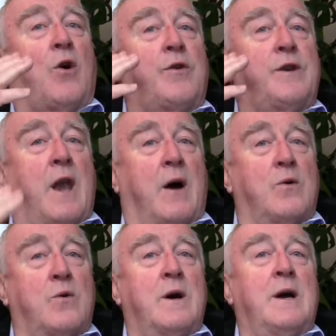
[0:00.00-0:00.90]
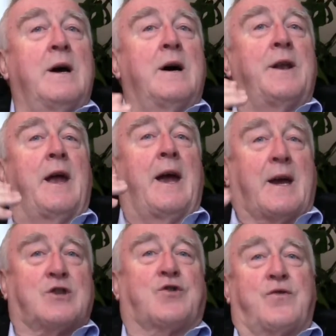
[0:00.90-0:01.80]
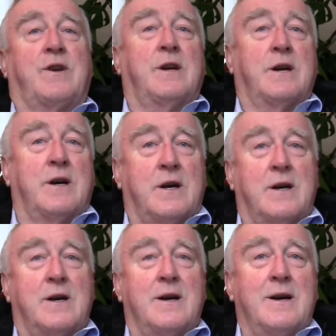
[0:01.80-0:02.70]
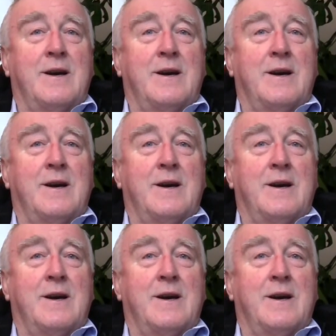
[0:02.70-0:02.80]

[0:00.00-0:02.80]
on now an extra year